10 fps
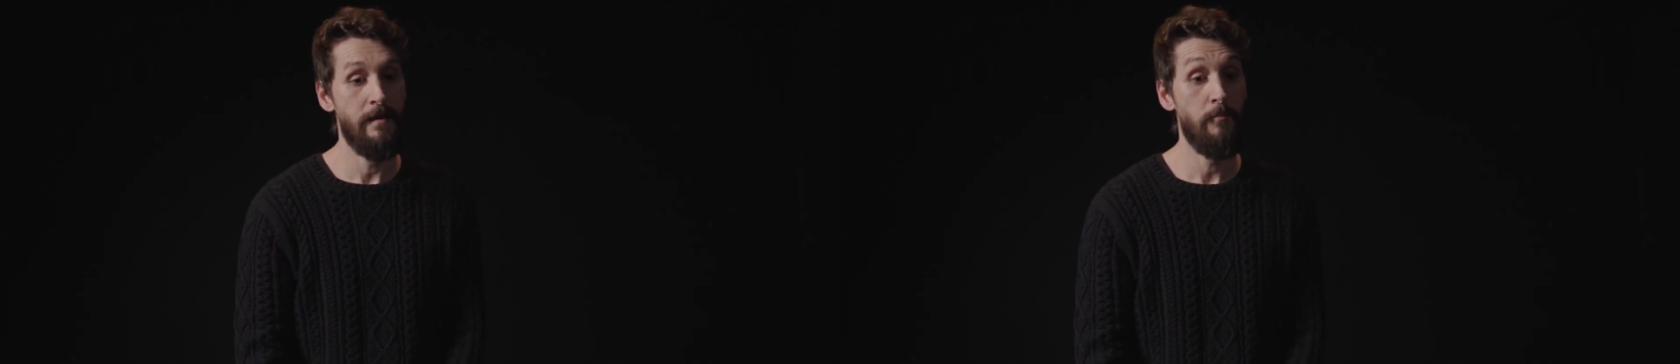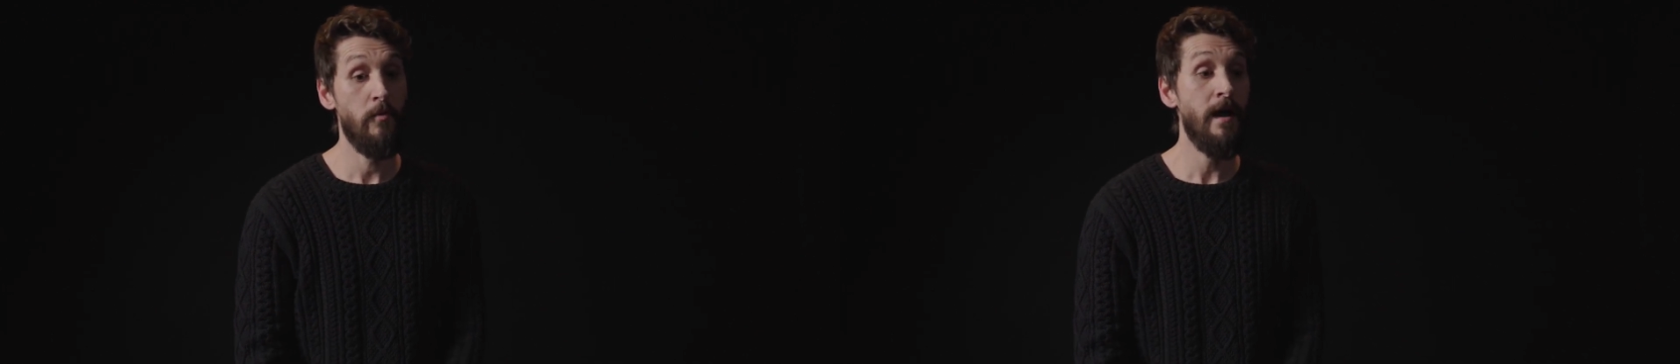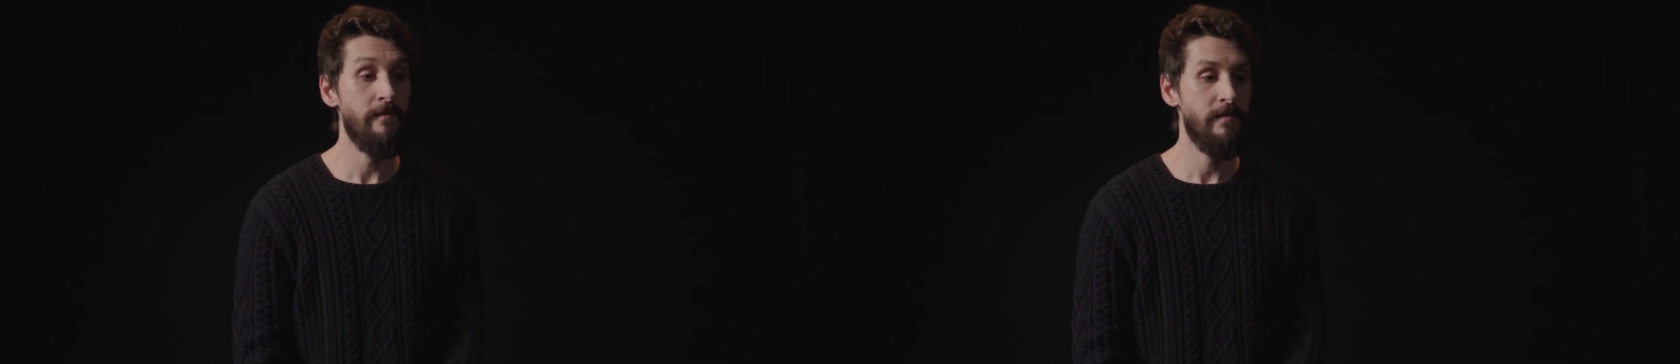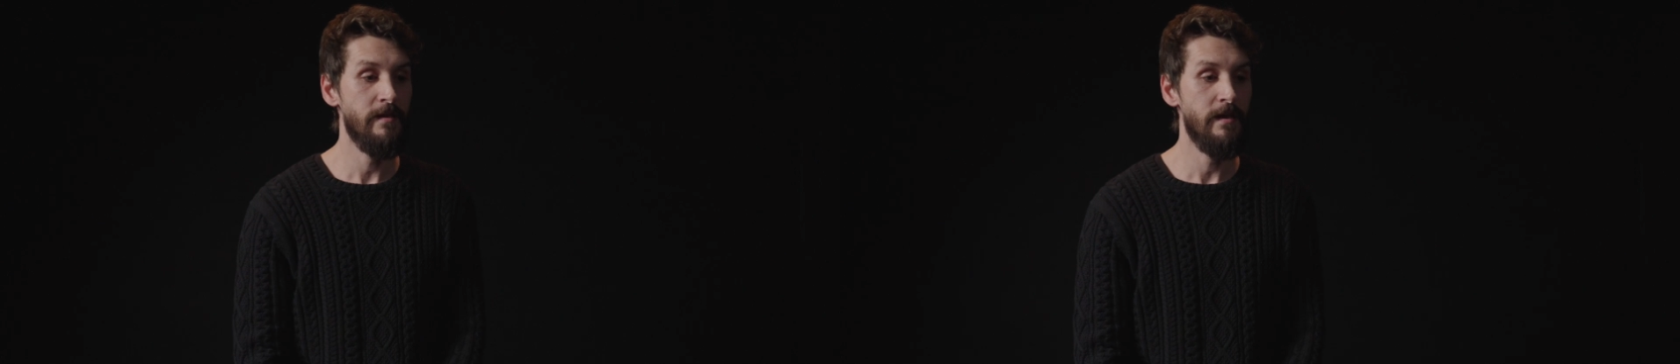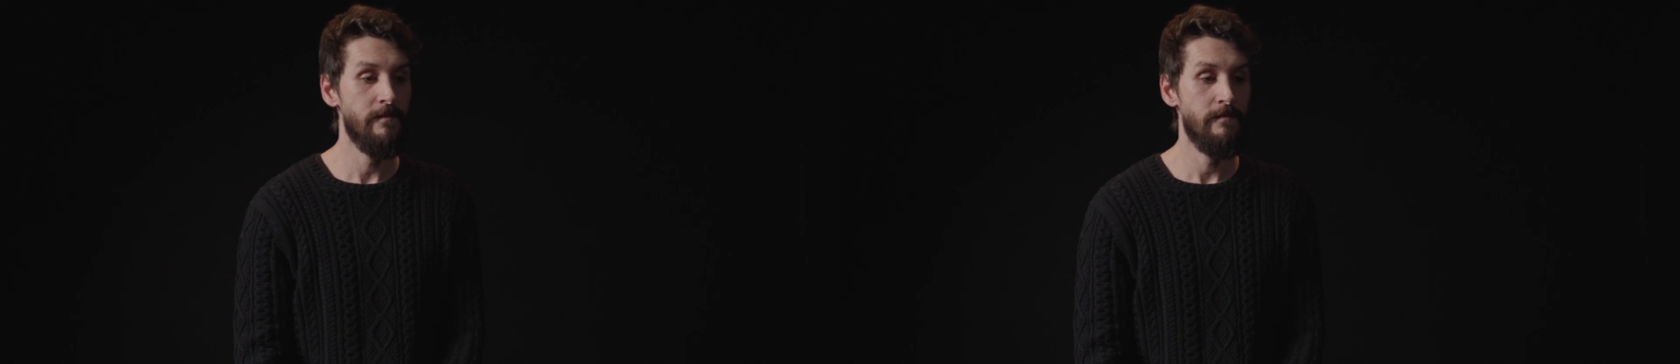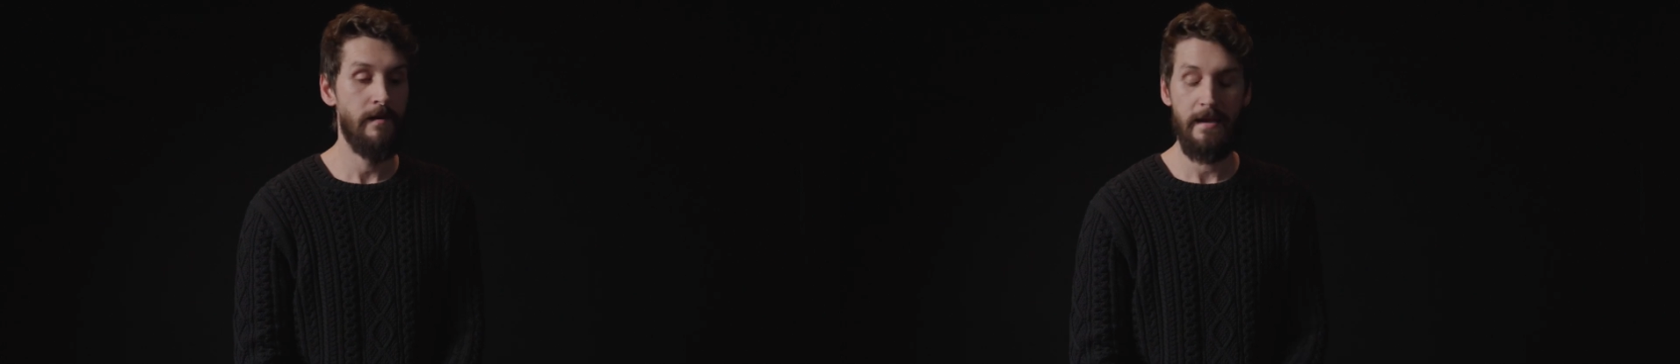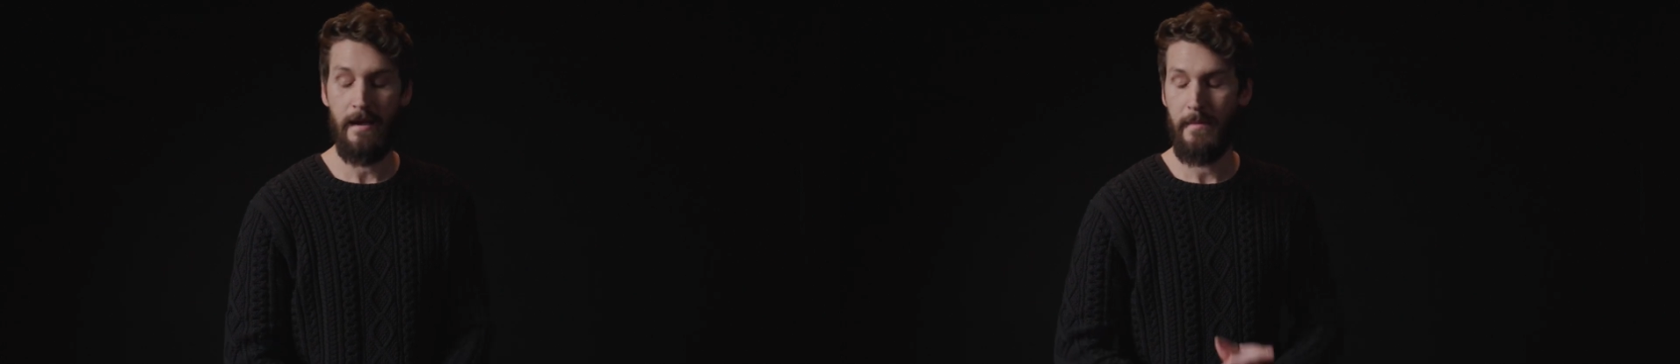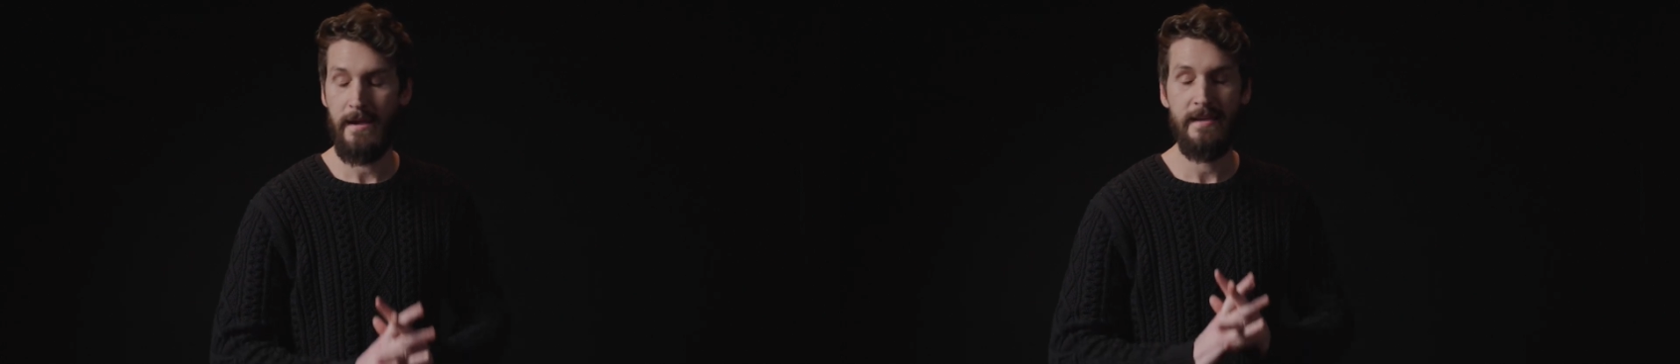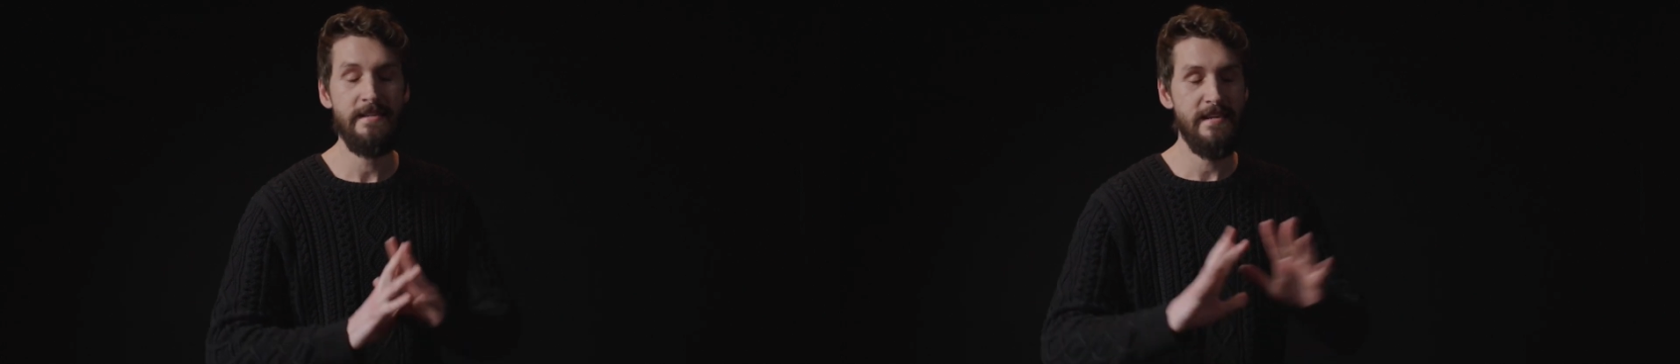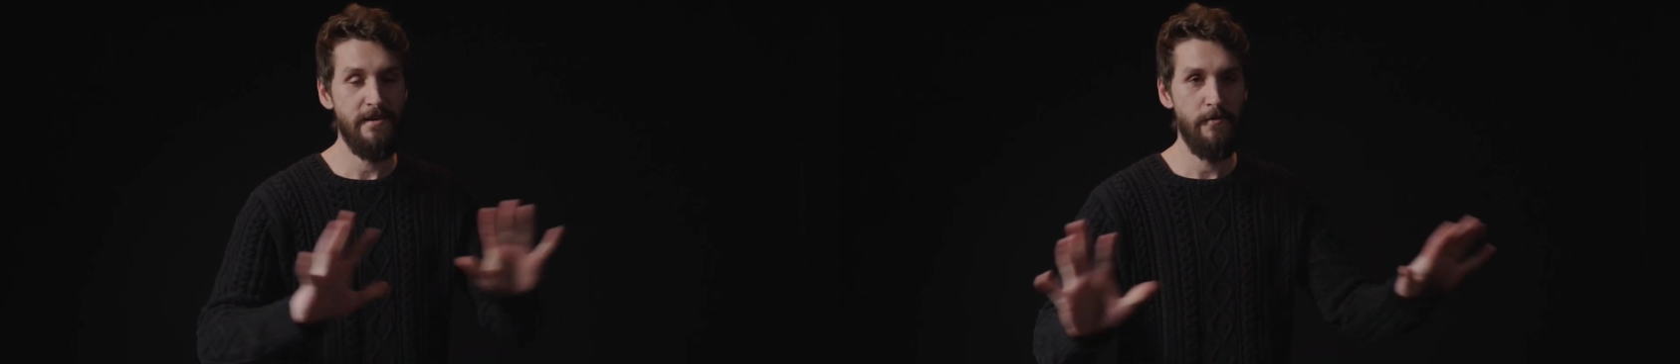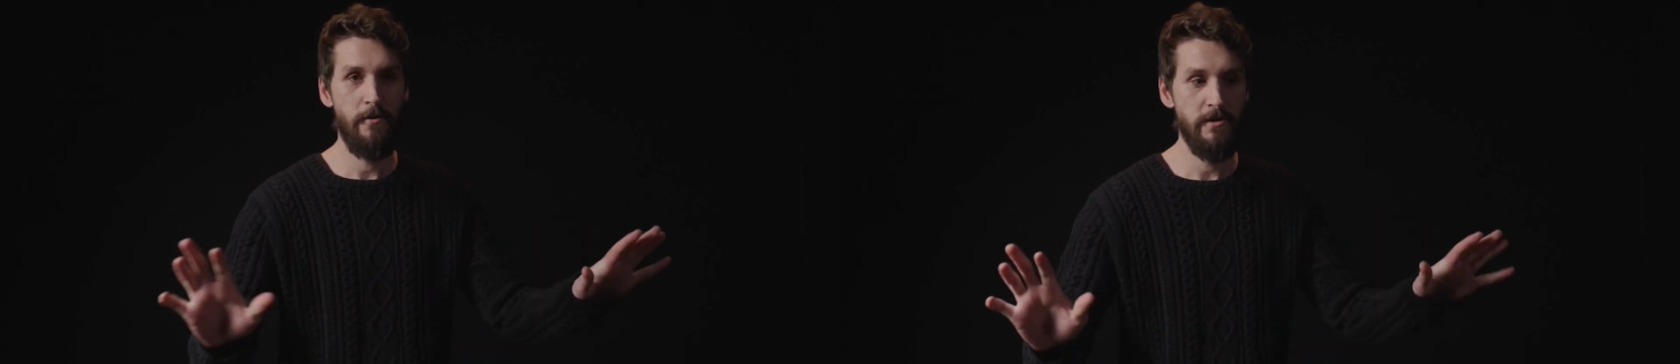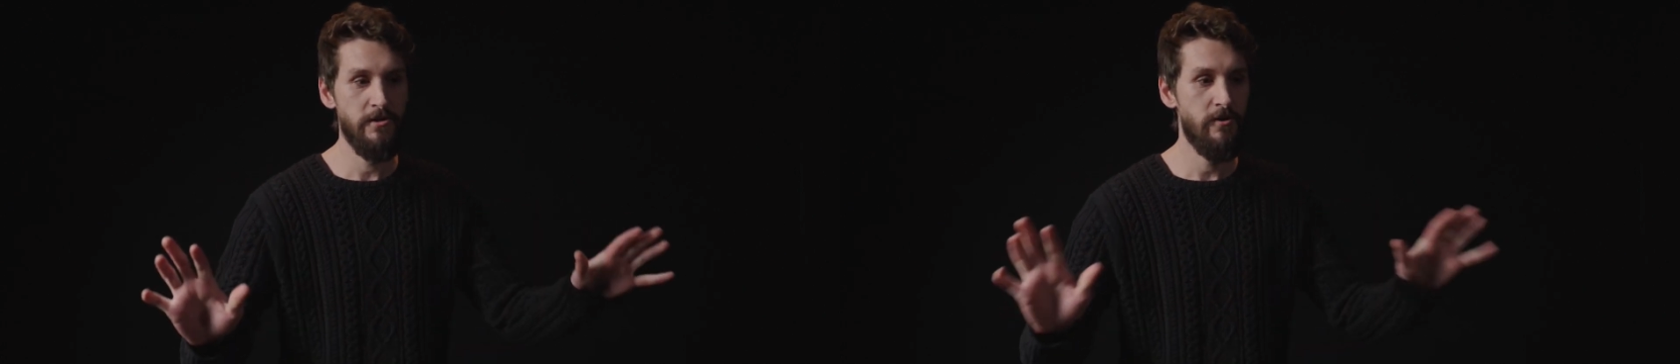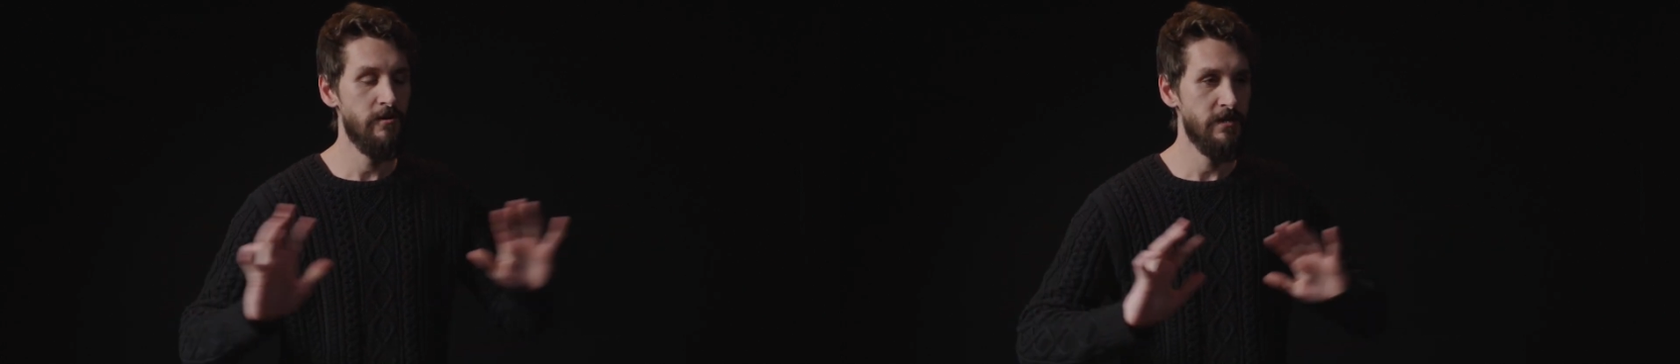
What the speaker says: privately, I continue to go to church,